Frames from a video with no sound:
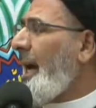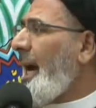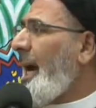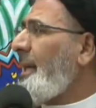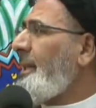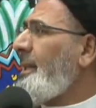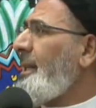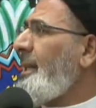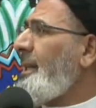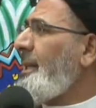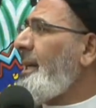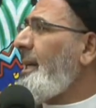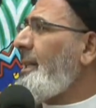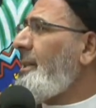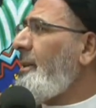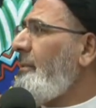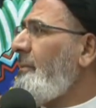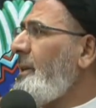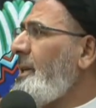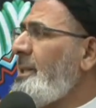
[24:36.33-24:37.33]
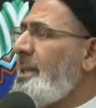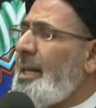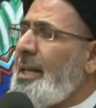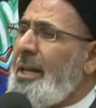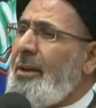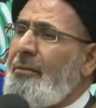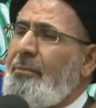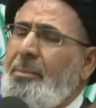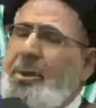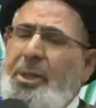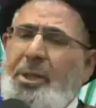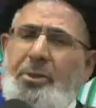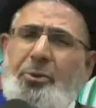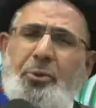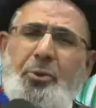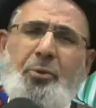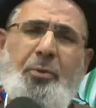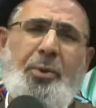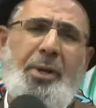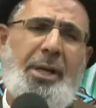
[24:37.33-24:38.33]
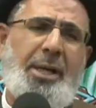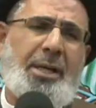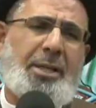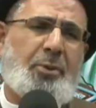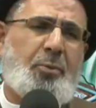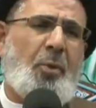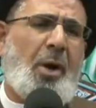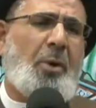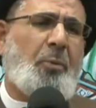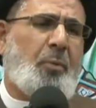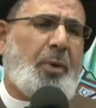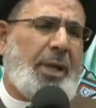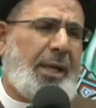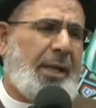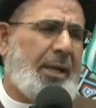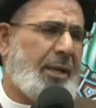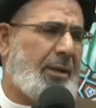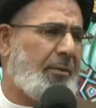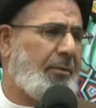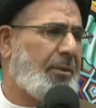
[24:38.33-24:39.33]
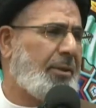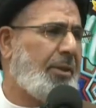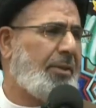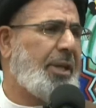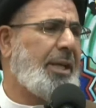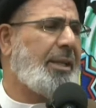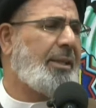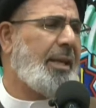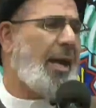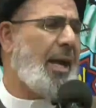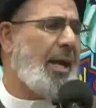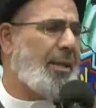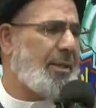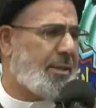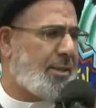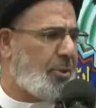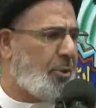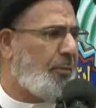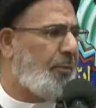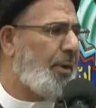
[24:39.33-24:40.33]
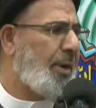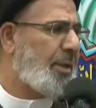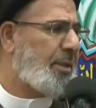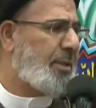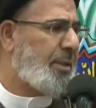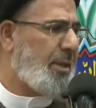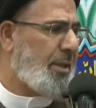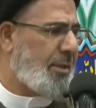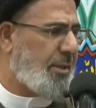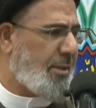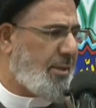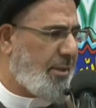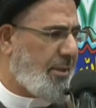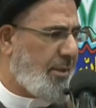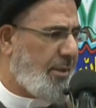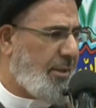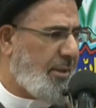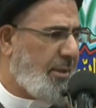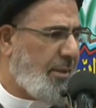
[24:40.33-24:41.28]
I didn't get a visa. Give me 2 weeks, 1 week, 3 days to fix it.